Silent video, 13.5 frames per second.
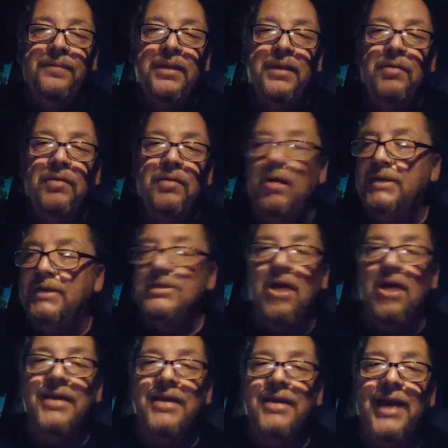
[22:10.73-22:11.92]
Wow, I
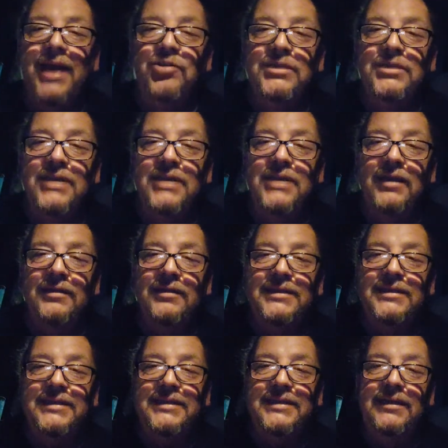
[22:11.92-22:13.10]
saw that, Chris. I didn't
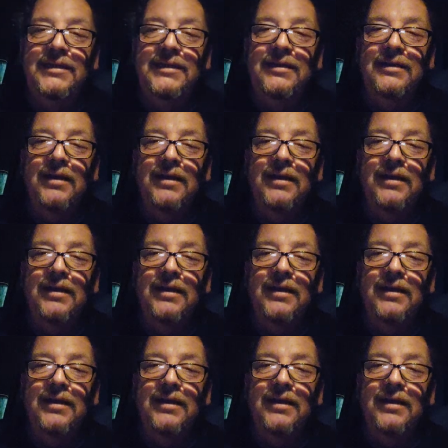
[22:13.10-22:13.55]
see.